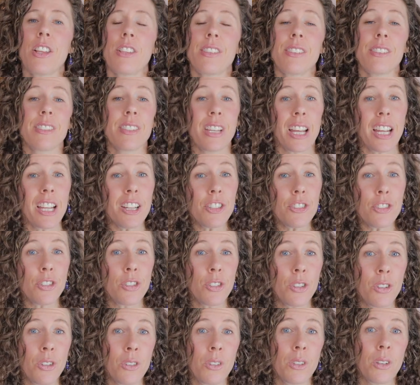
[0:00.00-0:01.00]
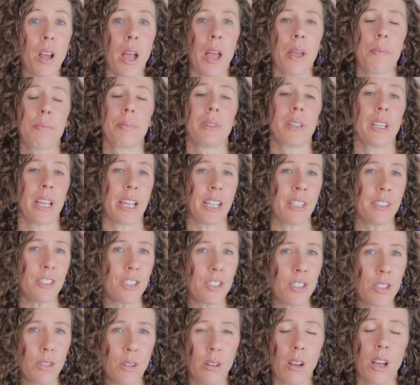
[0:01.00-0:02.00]
Stay tuned. I plan to
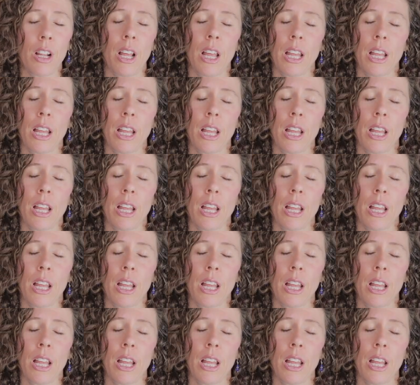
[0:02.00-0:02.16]
do a,